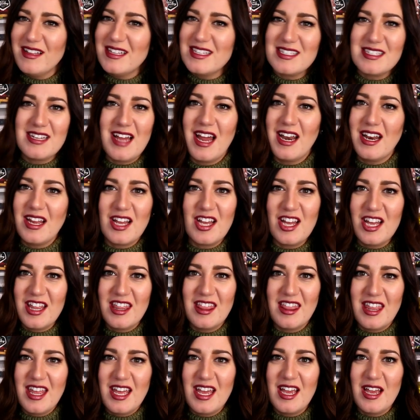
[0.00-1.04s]
It's not a
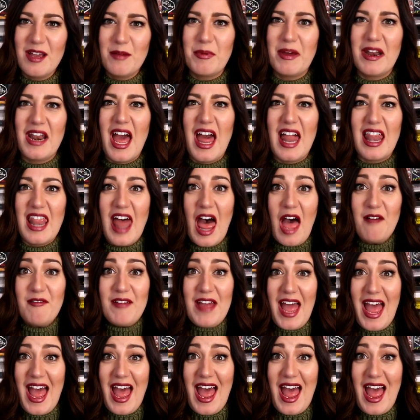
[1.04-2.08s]
good thing, but I
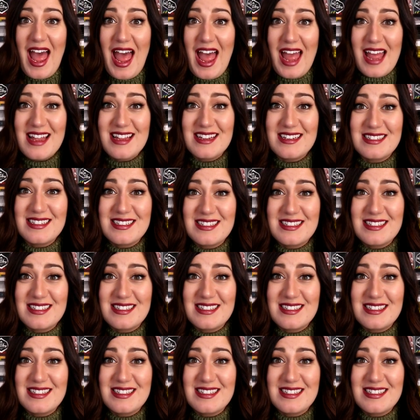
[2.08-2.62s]
love it!